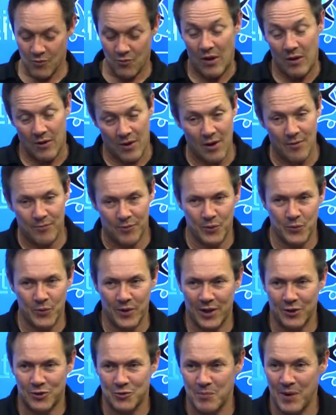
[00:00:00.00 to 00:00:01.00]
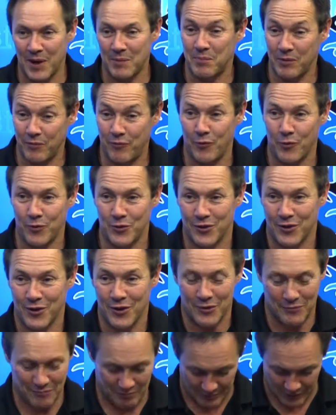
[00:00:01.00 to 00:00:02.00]
Well, hopefully we'll get you back before you
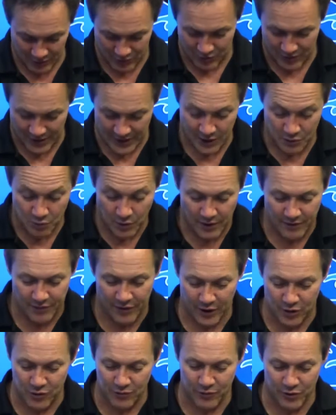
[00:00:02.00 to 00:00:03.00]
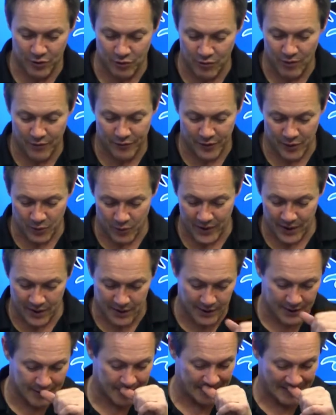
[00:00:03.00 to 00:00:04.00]
go to the next one. In fact, you're off in a
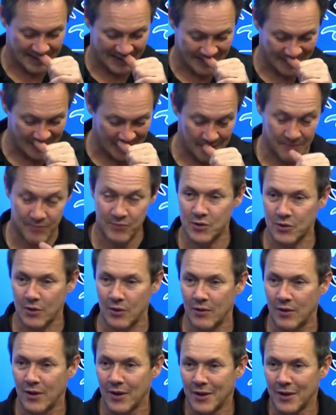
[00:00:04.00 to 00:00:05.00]
week, I think. So